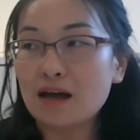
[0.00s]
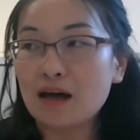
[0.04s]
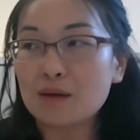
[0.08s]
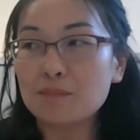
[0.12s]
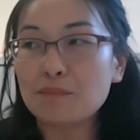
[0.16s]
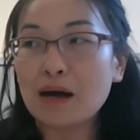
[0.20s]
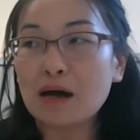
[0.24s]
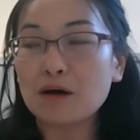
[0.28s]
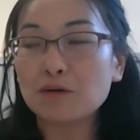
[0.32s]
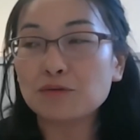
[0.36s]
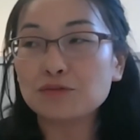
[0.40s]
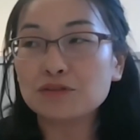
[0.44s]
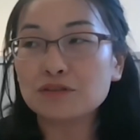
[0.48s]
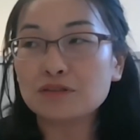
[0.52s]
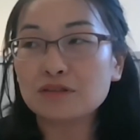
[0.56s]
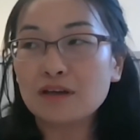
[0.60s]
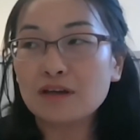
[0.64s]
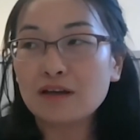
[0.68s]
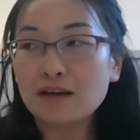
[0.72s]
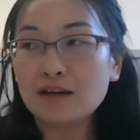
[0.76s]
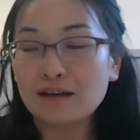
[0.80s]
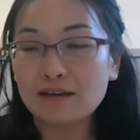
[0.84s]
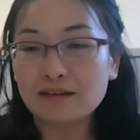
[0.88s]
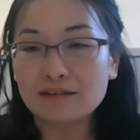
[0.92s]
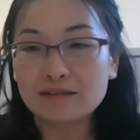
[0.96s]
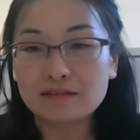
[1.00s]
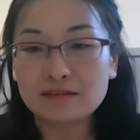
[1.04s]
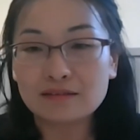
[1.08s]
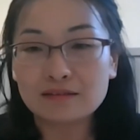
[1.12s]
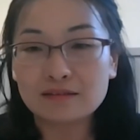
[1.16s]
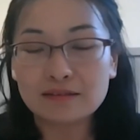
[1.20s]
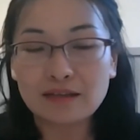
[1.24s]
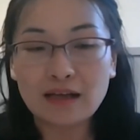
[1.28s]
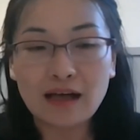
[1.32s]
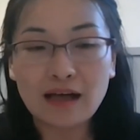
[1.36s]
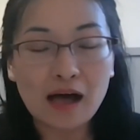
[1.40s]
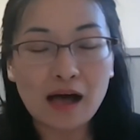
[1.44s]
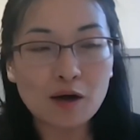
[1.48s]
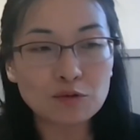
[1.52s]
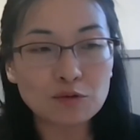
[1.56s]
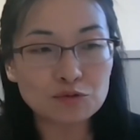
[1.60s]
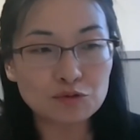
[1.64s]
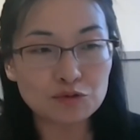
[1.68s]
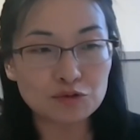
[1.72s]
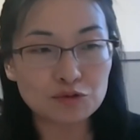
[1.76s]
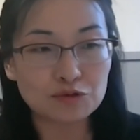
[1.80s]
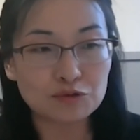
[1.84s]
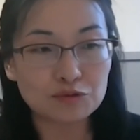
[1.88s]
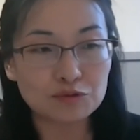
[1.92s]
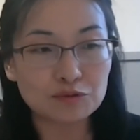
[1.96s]
about how
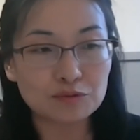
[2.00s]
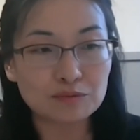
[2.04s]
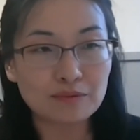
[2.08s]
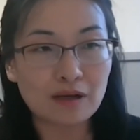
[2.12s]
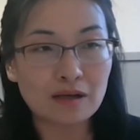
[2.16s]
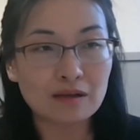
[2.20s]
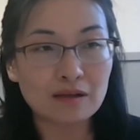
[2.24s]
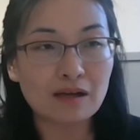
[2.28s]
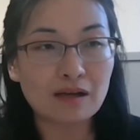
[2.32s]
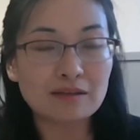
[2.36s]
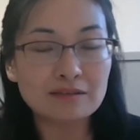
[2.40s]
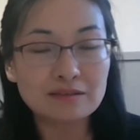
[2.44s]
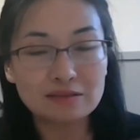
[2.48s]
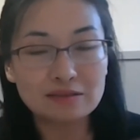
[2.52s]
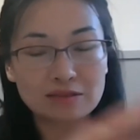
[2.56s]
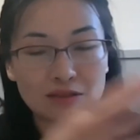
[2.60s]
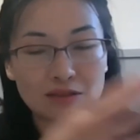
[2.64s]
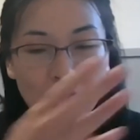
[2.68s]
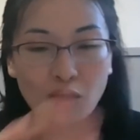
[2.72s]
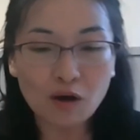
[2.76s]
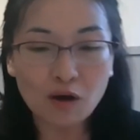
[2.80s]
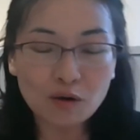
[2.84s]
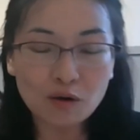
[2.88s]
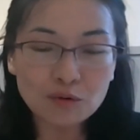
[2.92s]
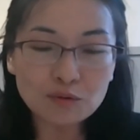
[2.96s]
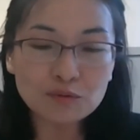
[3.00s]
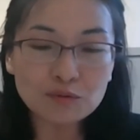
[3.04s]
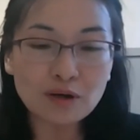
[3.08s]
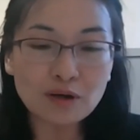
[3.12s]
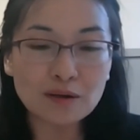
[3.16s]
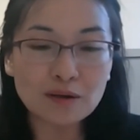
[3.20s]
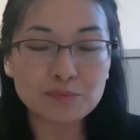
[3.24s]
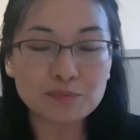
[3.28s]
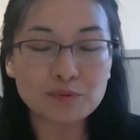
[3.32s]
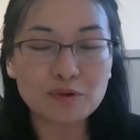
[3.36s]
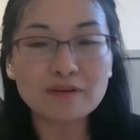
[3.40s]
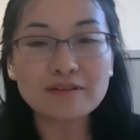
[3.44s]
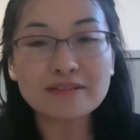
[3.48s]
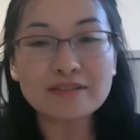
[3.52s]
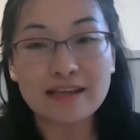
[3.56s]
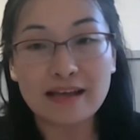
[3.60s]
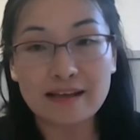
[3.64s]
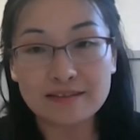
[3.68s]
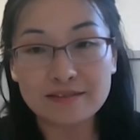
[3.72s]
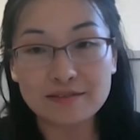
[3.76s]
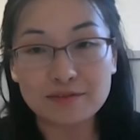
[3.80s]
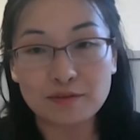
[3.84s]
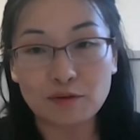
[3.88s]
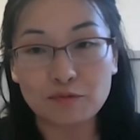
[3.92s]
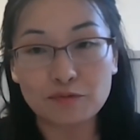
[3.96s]
to the whole
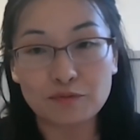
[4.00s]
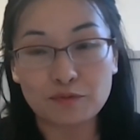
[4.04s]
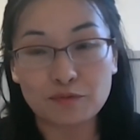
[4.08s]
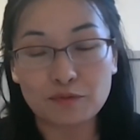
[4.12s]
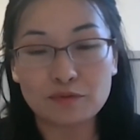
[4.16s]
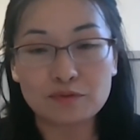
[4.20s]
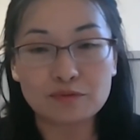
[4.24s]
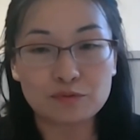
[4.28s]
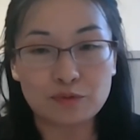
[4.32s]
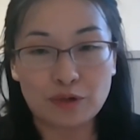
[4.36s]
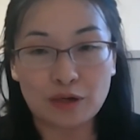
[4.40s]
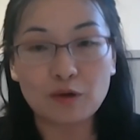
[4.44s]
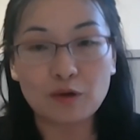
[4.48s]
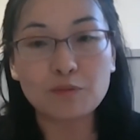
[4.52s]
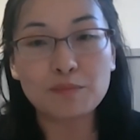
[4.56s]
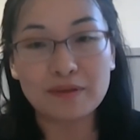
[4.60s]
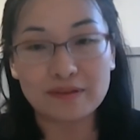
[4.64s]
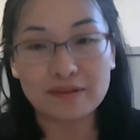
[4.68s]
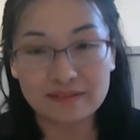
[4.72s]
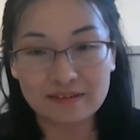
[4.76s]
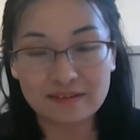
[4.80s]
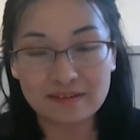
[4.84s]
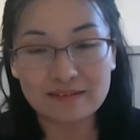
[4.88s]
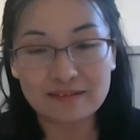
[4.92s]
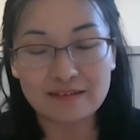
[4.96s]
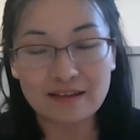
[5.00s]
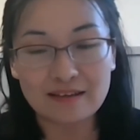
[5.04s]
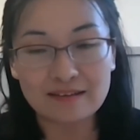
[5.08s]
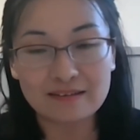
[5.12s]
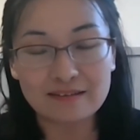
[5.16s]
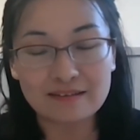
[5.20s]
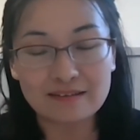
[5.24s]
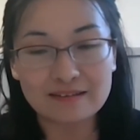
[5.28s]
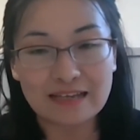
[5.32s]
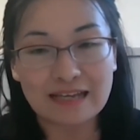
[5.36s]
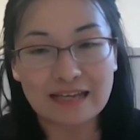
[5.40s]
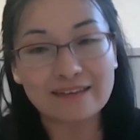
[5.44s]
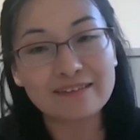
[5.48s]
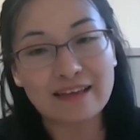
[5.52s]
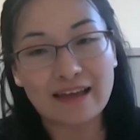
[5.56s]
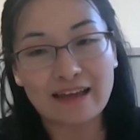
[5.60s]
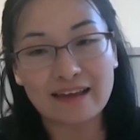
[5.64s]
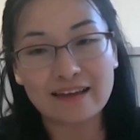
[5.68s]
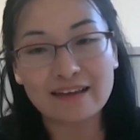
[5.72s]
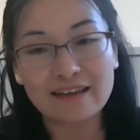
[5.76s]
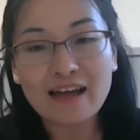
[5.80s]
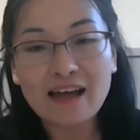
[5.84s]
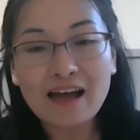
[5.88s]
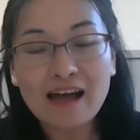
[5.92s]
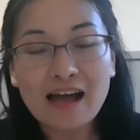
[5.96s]
process of reopen that
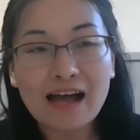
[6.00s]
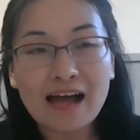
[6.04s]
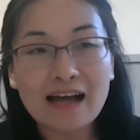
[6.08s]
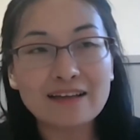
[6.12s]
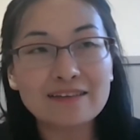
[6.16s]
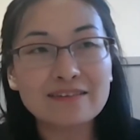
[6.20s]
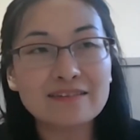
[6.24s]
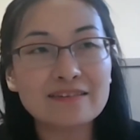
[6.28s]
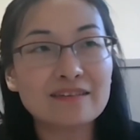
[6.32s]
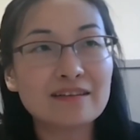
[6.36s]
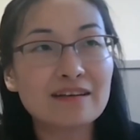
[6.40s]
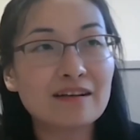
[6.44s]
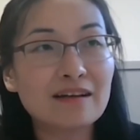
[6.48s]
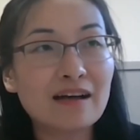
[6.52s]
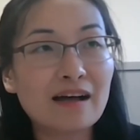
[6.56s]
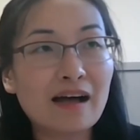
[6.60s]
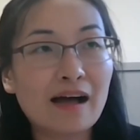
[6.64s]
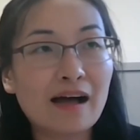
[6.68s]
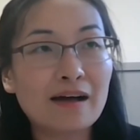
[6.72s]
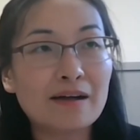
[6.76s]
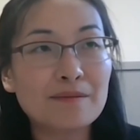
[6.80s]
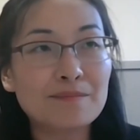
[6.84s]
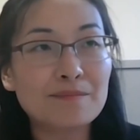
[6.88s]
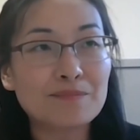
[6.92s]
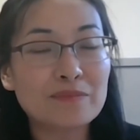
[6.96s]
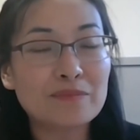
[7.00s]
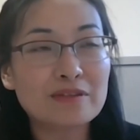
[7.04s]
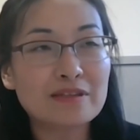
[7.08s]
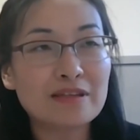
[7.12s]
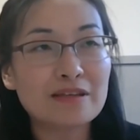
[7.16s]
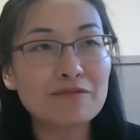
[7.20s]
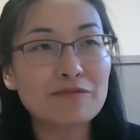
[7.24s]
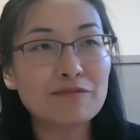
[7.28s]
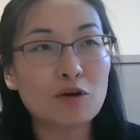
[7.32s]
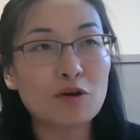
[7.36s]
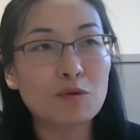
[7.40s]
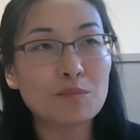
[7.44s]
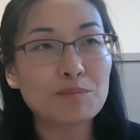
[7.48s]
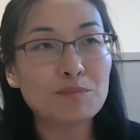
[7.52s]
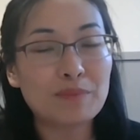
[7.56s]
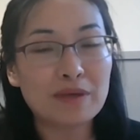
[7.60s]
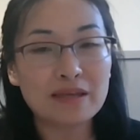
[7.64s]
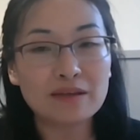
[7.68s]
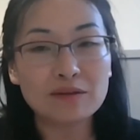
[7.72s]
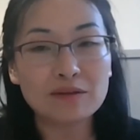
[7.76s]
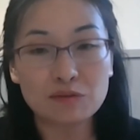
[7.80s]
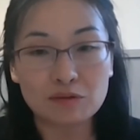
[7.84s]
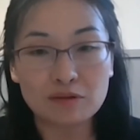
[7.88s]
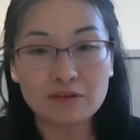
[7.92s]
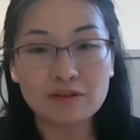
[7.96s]
day, and they
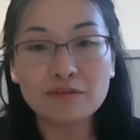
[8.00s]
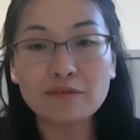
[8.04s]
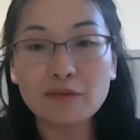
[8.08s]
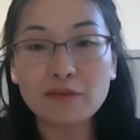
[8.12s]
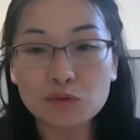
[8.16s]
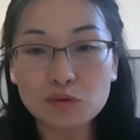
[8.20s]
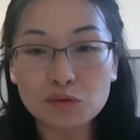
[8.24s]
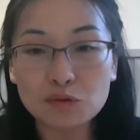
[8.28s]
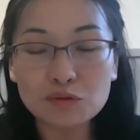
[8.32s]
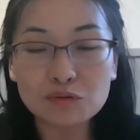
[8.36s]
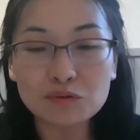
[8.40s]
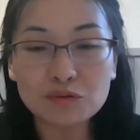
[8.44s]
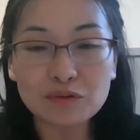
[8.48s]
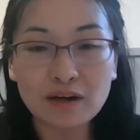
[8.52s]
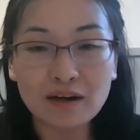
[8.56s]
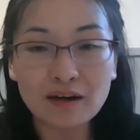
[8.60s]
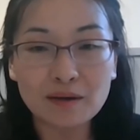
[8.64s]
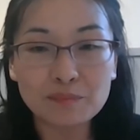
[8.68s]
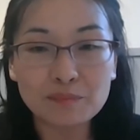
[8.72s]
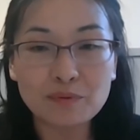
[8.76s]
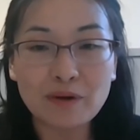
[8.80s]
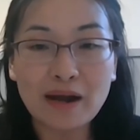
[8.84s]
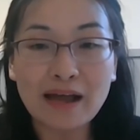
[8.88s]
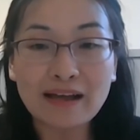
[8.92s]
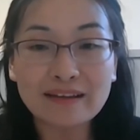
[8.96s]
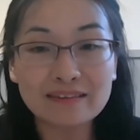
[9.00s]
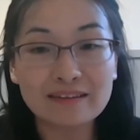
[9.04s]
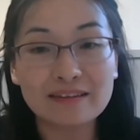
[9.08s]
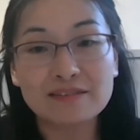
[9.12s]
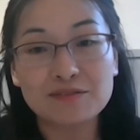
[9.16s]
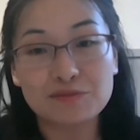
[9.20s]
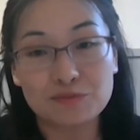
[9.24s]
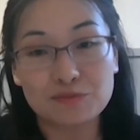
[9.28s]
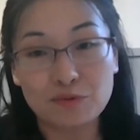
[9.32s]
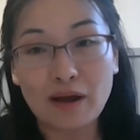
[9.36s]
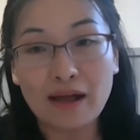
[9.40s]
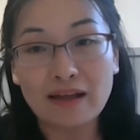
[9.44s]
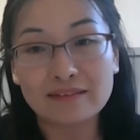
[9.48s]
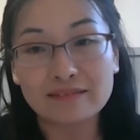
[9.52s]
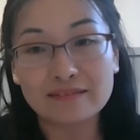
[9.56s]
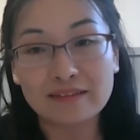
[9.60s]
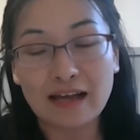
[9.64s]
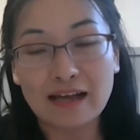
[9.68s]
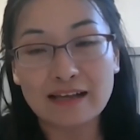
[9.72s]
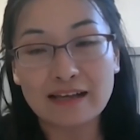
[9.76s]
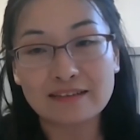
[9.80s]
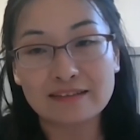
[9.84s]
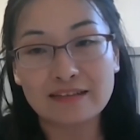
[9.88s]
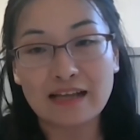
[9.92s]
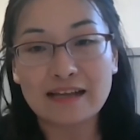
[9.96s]
will do a practice run,
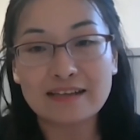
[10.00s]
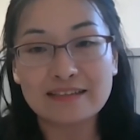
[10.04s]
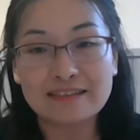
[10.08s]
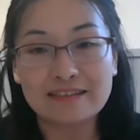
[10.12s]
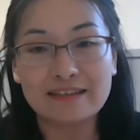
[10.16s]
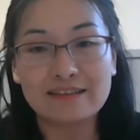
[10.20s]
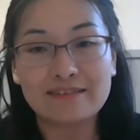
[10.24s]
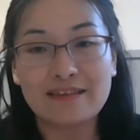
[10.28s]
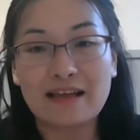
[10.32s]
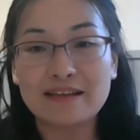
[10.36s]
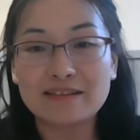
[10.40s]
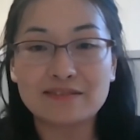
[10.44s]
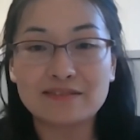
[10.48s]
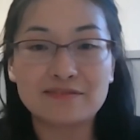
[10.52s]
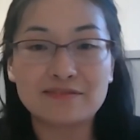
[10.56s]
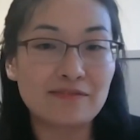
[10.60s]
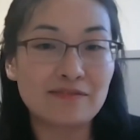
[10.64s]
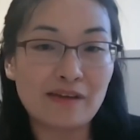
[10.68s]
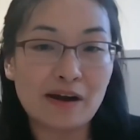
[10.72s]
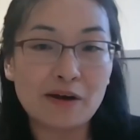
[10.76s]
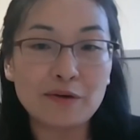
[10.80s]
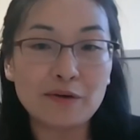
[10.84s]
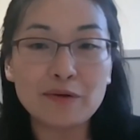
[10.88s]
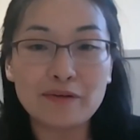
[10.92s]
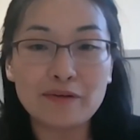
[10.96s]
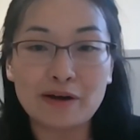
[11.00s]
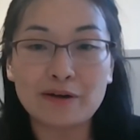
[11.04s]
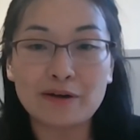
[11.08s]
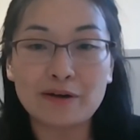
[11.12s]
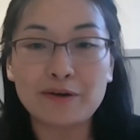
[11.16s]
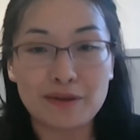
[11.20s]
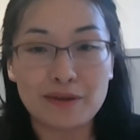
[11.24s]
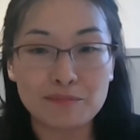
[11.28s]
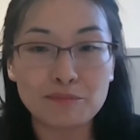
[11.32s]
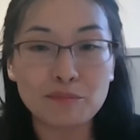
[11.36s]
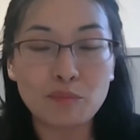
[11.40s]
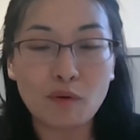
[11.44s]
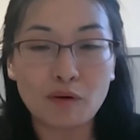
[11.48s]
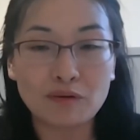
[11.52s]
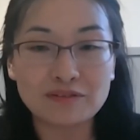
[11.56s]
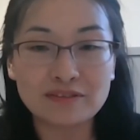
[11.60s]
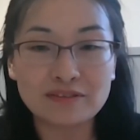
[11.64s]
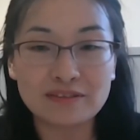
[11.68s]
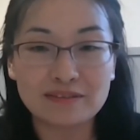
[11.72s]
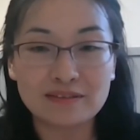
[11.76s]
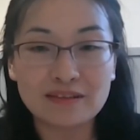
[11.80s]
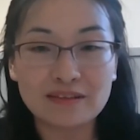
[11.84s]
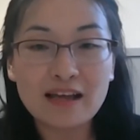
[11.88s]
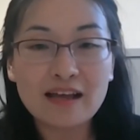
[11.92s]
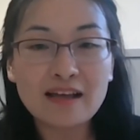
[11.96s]
and I think that's very, very
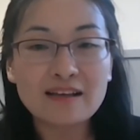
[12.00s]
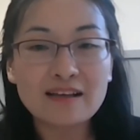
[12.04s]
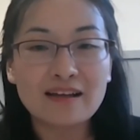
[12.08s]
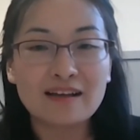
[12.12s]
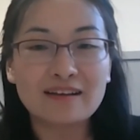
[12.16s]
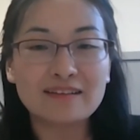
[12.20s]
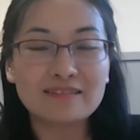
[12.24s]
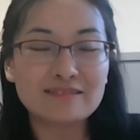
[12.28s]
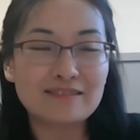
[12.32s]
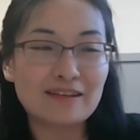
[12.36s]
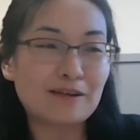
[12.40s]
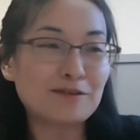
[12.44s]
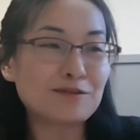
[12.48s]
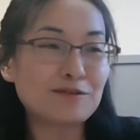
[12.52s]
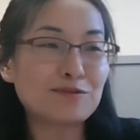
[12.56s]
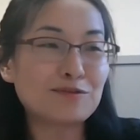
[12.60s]
important. And